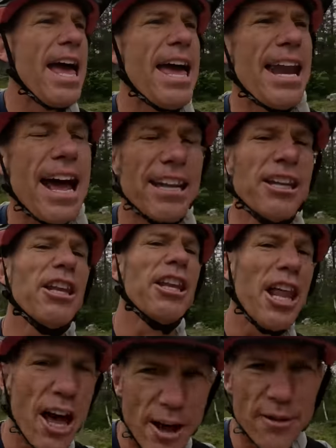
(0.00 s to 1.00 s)
and I
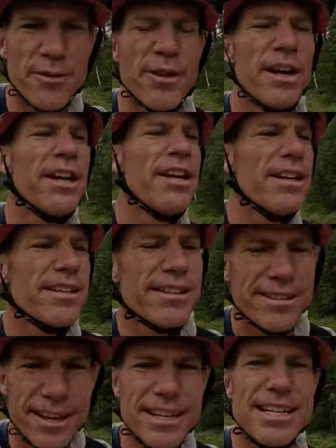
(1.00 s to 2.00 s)
love
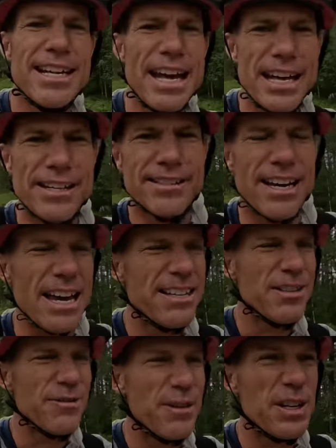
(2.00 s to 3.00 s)
sunny days. I
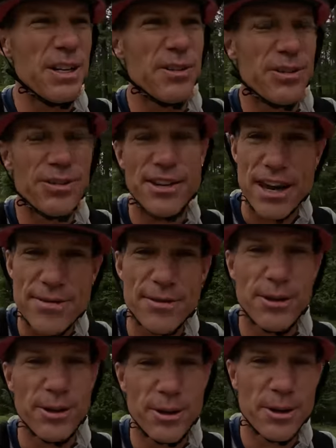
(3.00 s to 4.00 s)
just feel
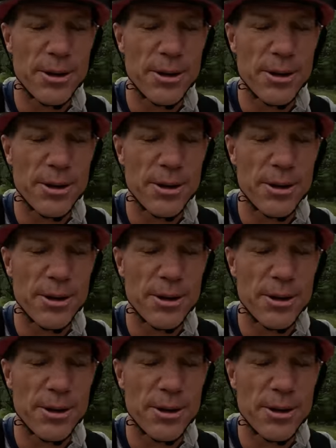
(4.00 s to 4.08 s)
safer